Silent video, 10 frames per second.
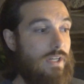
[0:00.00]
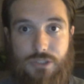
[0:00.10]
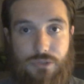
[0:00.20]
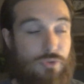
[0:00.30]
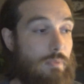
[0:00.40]

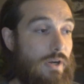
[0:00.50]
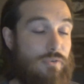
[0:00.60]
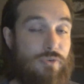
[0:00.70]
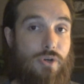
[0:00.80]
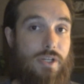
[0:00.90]
Some of you might
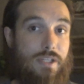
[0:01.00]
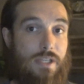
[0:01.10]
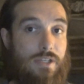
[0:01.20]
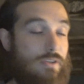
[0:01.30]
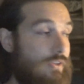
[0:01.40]
have heard at
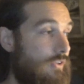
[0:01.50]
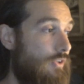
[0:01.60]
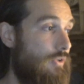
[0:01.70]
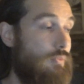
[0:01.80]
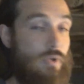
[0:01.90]
the end of the
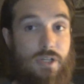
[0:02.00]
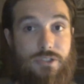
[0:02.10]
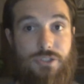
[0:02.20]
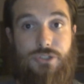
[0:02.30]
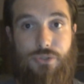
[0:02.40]
clip where I
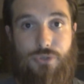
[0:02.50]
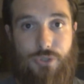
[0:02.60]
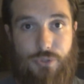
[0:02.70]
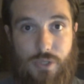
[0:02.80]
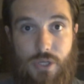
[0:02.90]
just showed
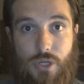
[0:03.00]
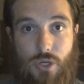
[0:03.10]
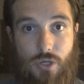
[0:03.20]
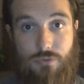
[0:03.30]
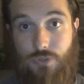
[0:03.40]
you
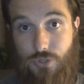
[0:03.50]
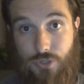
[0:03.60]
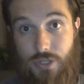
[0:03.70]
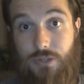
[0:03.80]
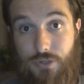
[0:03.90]
of
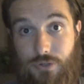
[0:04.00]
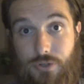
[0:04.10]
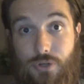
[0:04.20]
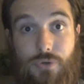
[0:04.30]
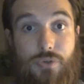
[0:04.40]
her getting her
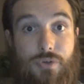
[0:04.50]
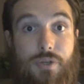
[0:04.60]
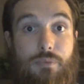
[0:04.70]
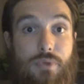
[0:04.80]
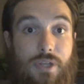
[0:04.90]
cochlear
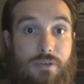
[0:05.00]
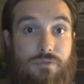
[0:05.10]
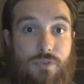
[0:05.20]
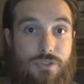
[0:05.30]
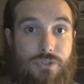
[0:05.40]
implant
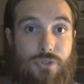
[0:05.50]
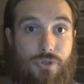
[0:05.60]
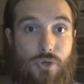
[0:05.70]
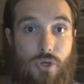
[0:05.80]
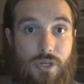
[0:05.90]
first
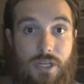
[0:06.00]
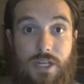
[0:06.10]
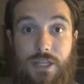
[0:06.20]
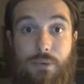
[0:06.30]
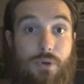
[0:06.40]
turned on.
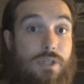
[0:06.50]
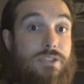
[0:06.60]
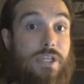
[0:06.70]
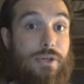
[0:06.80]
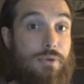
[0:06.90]
They were going to
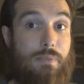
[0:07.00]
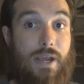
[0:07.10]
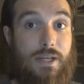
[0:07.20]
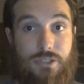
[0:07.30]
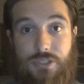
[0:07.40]
take her
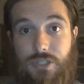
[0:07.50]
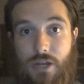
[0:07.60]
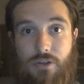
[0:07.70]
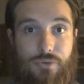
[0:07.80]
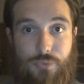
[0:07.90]
back to the
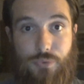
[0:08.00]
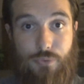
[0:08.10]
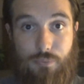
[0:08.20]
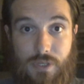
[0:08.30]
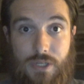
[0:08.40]
toddler
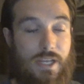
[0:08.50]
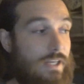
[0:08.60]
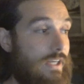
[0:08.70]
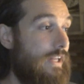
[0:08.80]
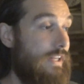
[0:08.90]
room,
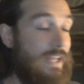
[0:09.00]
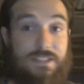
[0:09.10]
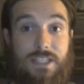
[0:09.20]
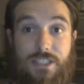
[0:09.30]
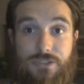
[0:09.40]
and yeah,
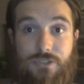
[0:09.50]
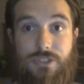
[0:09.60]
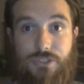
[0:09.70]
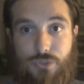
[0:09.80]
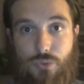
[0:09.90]
that's actually
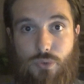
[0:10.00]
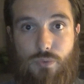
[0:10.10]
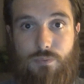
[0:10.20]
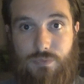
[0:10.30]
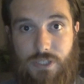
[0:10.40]
the
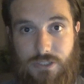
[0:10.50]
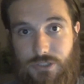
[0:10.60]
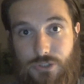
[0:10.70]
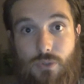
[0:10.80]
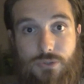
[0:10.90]
school that
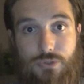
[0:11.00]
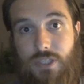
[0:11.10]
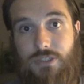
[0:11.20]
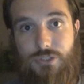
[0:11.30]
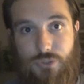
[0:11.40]
she's going to.
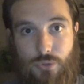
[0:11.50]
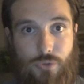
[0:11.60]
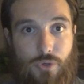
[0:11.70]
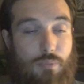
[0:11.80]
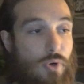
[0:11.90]
That's the
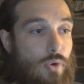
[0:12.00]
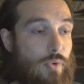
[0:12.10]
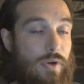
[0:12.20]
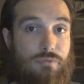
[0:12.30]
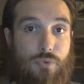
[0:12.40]
starter up
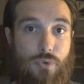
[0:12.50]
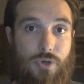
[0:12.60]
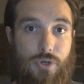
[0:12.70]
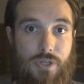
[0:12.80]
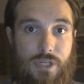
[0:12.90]
program for
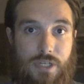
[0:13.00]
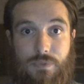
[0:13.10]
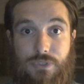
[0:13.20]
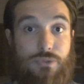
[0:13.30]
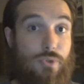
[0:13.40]
her.
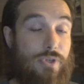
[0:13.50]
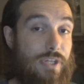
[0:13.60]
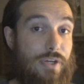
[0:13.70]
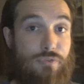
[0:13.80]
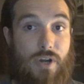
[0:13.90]
She was only
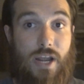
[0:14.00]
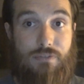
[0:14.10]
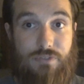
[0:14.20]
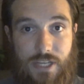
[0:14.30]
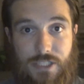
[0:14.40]
there for
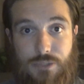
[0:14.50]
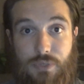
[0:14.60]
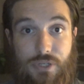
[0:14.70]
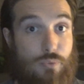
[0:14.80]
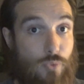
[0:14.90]
half days,
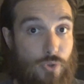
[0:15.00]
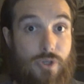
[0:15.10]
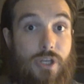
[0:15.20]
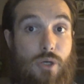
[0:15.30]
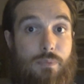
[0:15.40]
but it
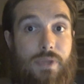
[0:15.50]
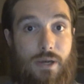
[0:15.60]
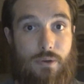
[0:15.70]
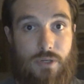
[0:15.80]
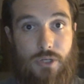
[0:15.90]
really helped
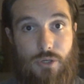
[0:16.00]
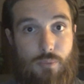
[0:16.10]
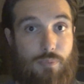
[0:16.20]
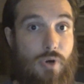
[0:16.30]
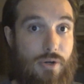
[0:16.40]
out
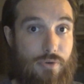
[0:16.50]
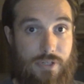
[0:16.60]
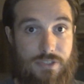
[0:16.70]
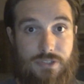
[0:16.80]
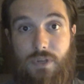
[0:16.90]
her
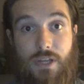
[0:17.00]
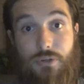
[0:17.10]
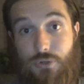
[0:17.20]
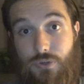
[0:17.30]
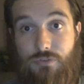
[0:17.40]
progress
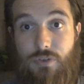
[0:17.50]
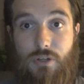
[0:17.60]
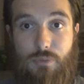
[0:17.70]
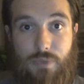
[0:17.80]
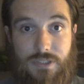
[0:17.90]
and her
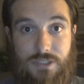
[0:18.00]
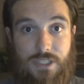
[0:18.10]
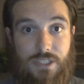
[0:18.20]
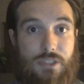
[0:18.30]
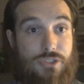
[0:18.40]
development.
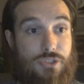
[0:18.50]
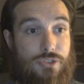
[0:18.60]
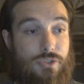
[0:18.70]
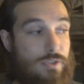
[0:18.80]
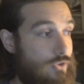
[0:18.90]
These
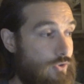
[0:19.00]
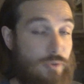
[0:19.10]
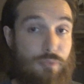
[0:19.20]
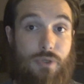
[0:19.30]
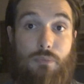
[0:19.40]
years are
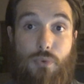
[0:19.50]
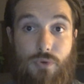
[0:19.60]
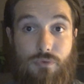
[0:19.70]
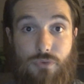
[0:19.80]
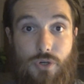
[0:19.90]
extremely
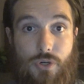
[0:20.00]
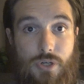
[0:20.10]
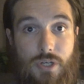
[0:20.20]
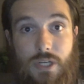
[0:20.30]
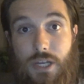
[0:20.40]
important for
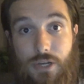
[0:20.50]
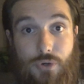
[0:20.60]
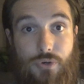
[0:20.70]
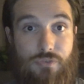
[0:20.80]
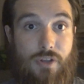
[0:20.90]
her and
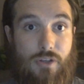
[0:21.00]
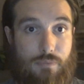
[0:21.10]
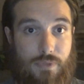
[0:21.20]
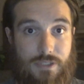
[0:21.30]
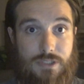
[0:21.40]
her
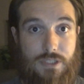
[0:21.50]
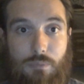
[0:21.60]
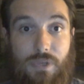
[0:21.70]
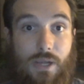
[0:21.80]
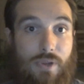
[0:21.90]
development.
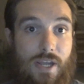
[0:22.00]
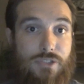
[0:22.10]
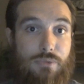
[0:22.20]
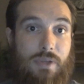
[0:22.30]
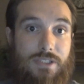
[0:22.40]
But yeah, we
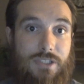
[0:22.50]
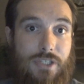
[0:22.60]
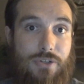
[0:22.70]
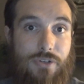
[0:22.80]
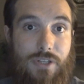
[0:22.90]
actually managed to
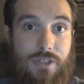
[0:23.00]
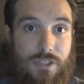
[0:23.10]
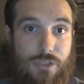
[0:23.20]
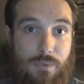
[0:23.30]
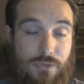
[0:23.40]
get her in
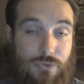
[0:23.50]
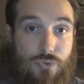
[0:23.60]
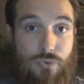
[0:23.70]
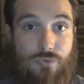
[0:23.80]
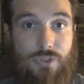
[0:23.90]
this special
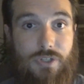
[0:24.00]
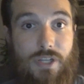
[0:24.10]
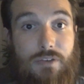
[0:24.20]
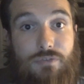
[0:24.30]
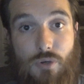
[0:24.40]
school for to
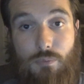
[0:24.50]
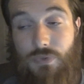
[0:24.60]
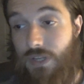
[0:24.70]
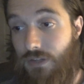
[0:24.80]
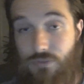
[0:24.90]
death from,
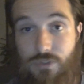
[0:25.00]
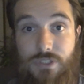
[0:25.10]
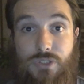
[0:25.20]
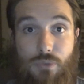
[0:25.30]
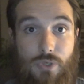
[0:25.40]

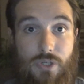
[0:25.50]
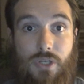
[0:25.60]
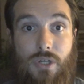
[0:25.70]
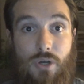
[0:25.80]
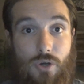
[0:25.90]
thankfully, someone
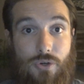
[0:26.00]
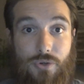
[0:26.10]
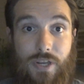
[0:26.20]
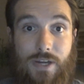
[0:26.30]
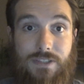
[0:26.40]
on
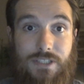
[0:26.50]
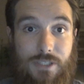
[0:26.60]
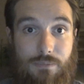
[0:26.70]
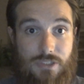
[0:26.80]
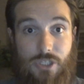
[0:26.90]
her care
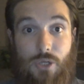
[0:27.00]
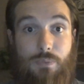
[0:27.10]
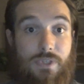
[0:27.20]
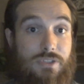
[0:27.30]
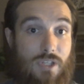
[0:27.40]
team. She
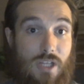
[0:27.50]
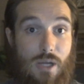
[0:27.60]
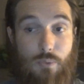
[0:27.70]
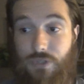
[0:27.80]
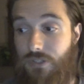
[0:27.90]
helped us a
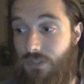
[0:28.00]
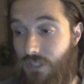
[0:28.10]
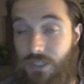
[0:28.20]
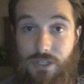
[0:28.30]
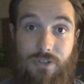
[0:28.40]
lot with
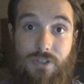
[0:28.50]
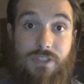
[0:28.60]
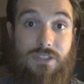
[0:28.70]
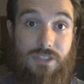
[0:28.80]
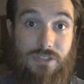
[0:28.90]
getting her
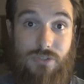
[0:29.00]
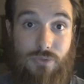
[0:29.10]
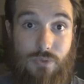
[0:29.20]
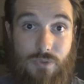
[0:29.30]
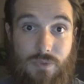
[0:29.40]
into the
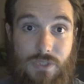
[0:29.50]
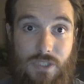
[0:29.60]
school.